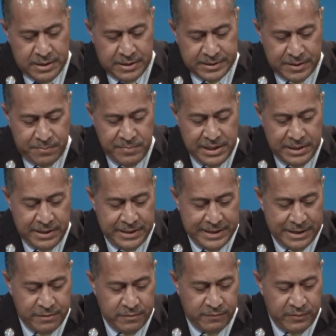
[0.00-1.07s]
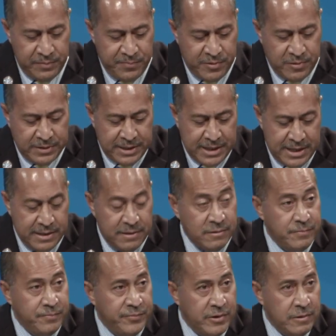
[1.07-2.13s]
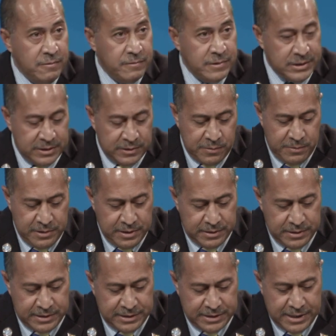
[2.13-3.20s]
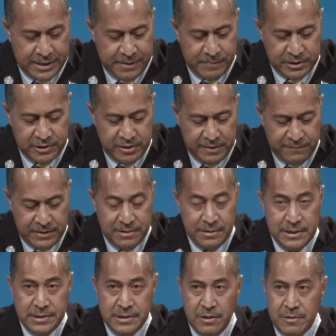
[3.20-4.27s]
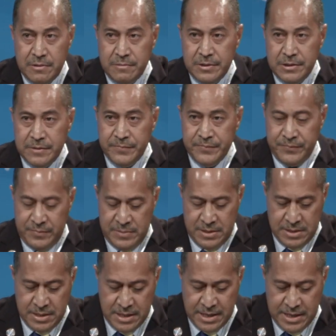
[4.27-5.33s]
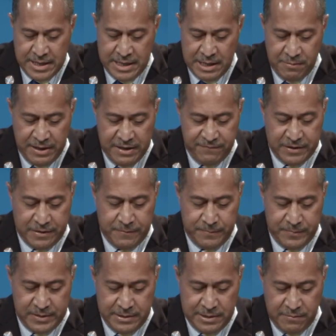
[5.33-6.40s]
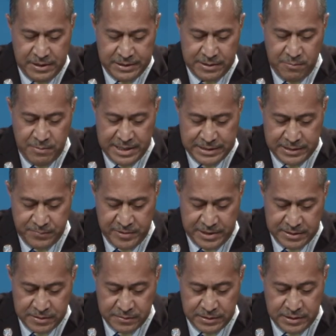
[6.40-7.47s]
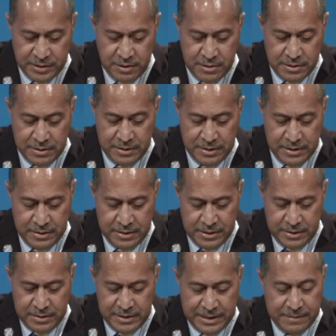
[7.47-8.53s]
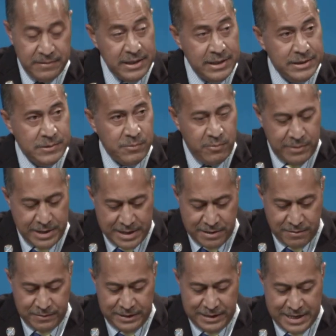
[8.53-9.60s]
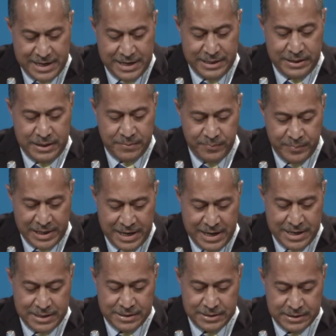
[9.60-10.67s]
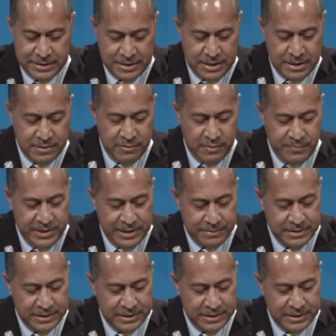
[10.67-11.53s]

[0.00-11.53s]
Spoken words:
submit an annual report card on progress towards achieving these goals. However, there is a widespread concern that these well-laid plans could be